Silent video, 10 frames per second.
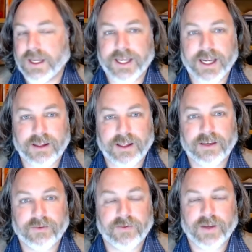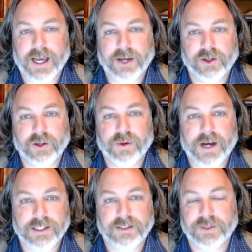can't think of how you could
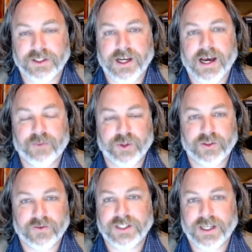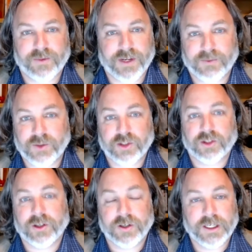possibly top what you said, but I'm
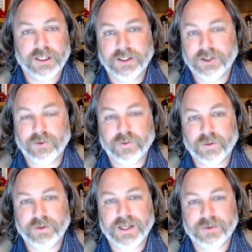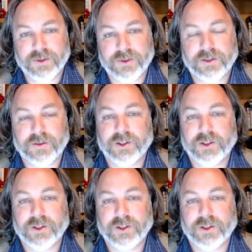sure you will be able to.